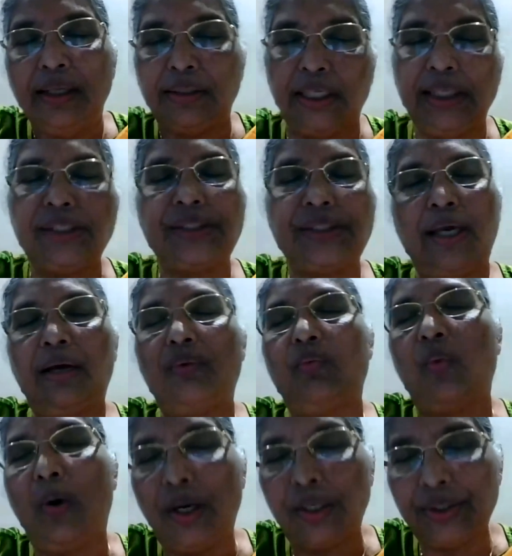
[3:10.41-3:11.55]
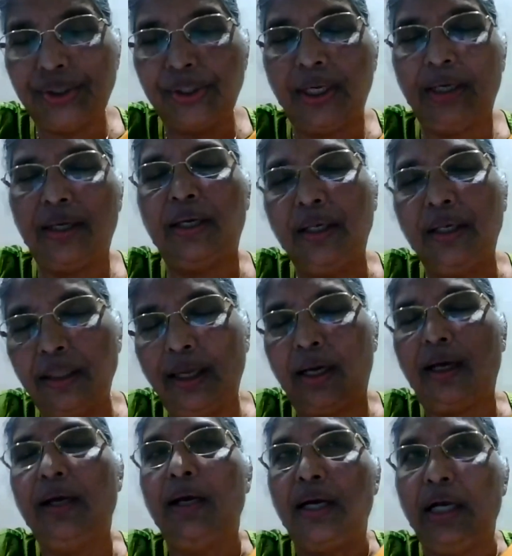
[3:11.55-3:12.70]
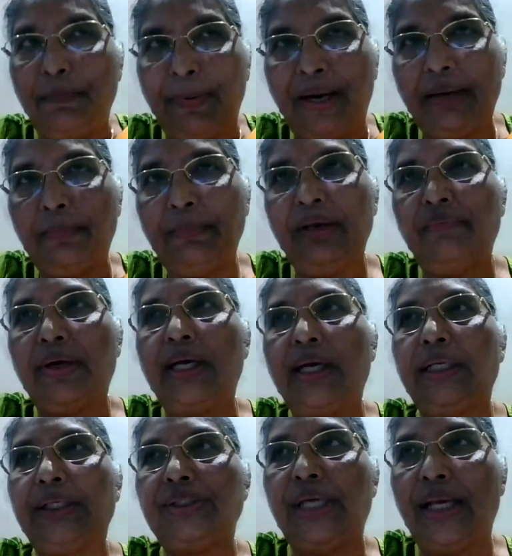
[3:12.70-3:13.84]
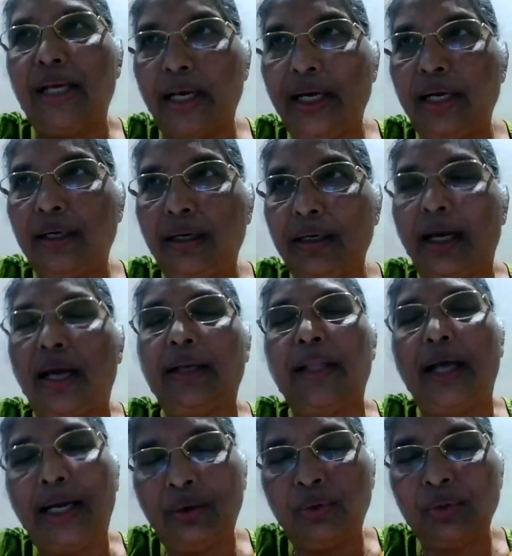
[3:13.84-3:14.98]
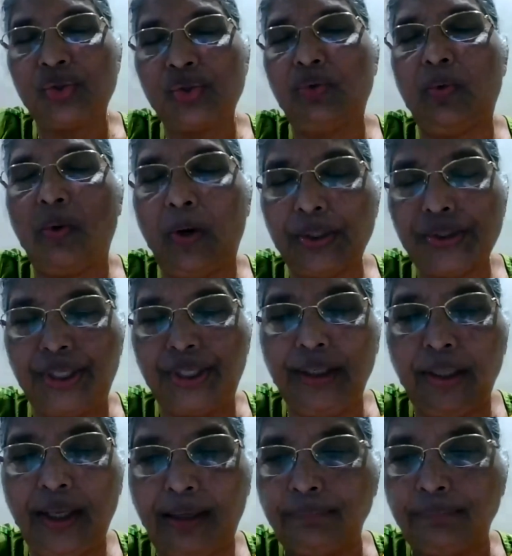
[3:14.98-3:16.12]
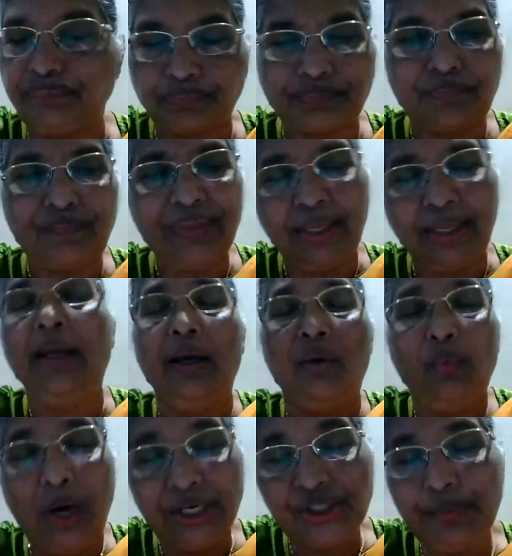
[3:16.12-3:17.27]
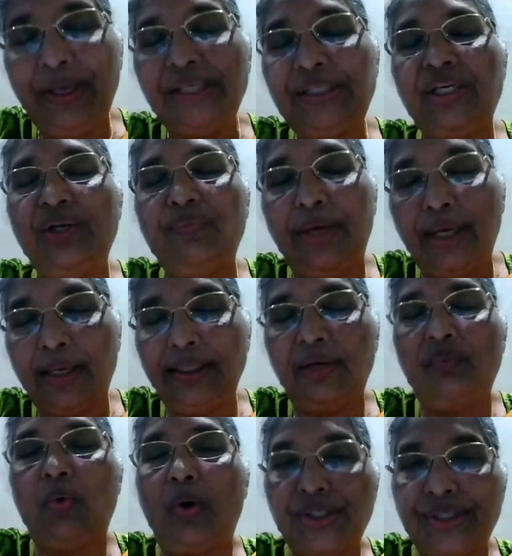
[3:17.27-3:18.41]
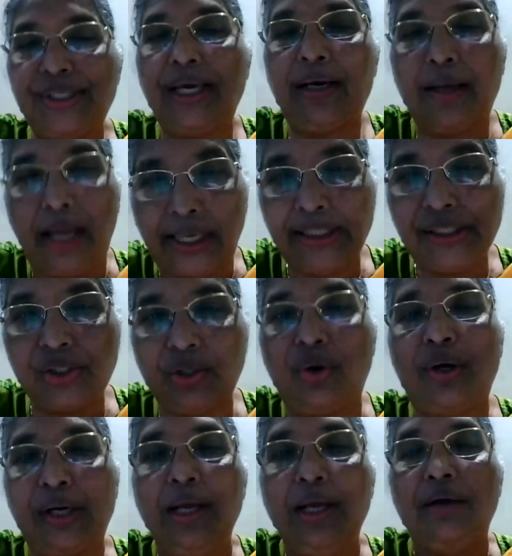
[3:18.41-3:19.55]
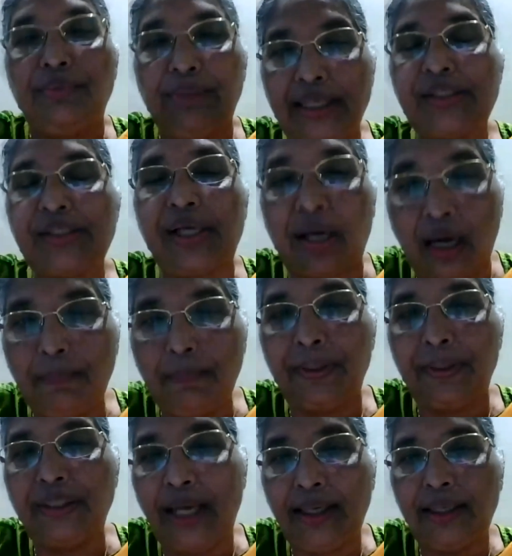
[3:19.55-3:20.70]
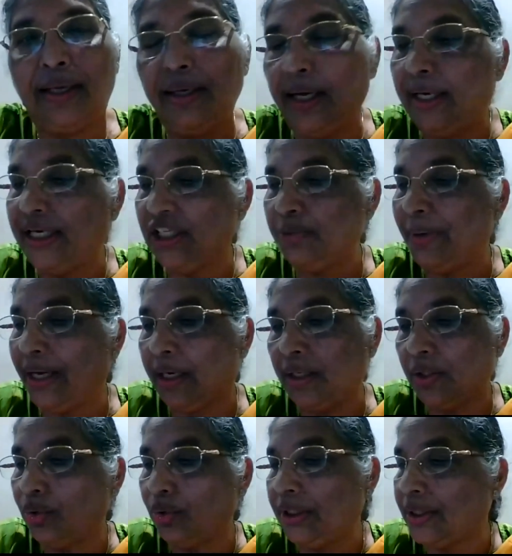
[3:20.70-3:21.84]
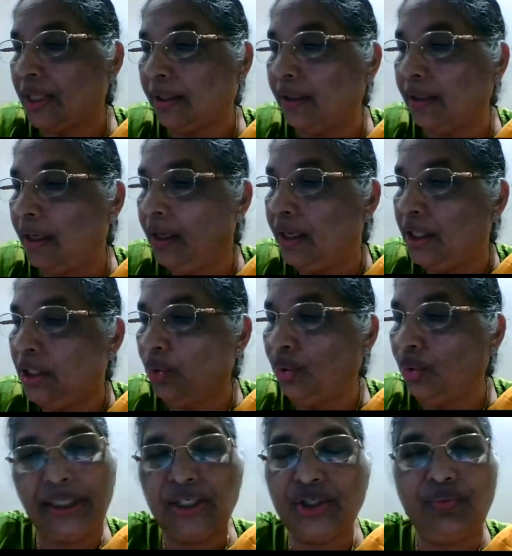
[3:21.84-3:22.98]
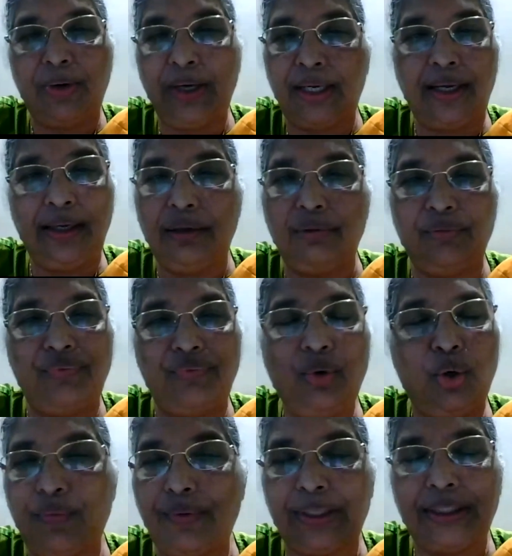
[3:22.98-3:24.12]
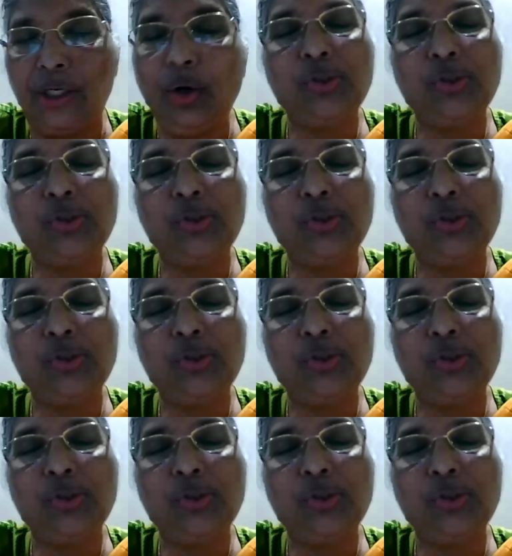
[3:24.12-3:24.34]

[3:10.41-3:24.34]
Things are washed in the department where it is generator, and that also washed in the wash basin where they wash their hands or they scrub that area. It is banned. So these are the two things what I found over there.